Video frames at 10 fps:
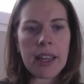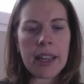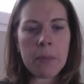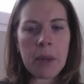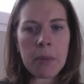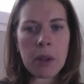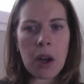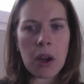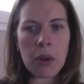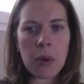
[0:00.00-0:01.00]
In my
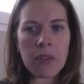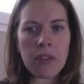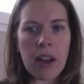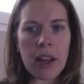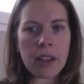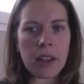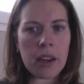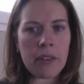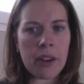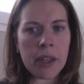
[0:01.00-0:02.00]
blog, you can find a
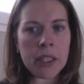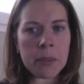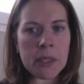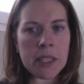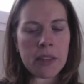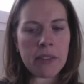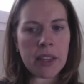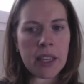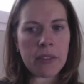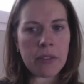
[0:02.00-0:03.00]
lot of very
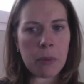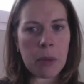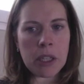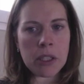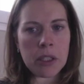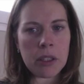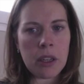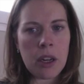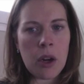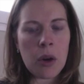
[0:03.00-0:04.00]
specific information